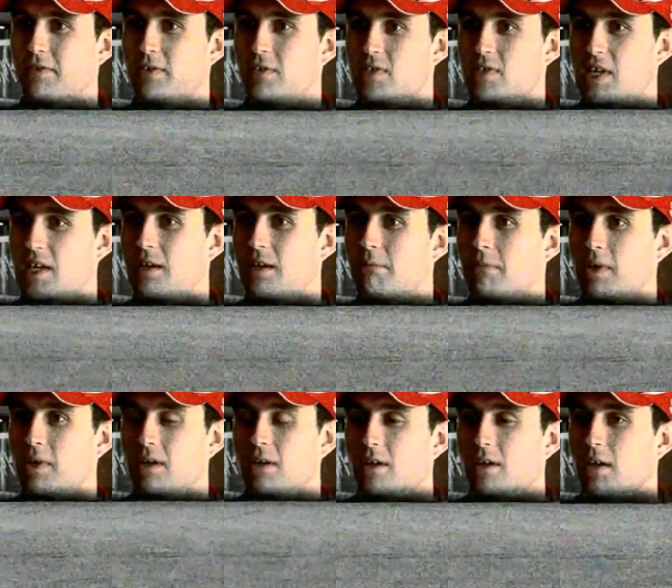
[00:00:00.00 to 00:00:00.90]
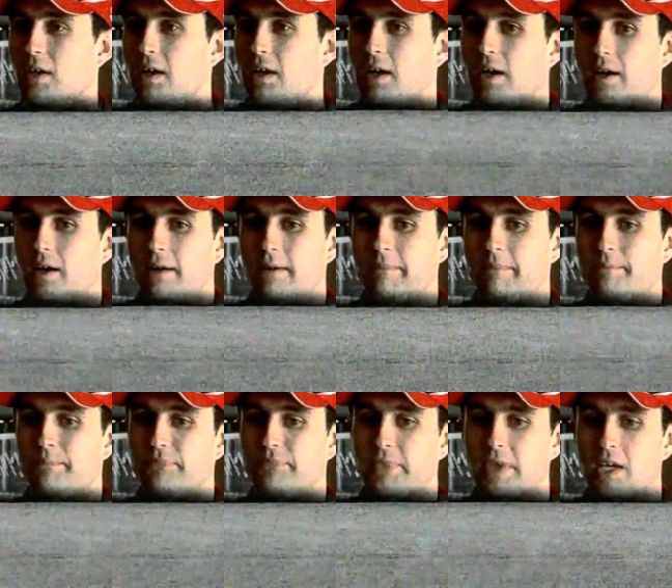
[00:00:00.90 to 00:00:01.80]
different to him, but
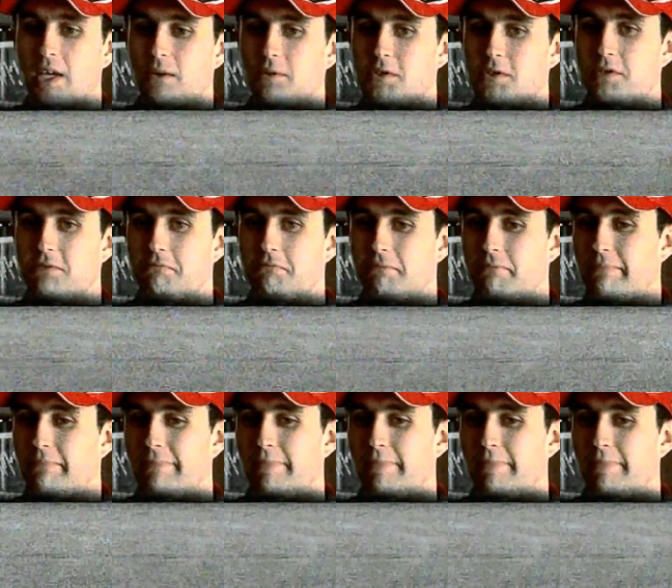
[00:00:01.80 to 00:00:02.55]
um, he was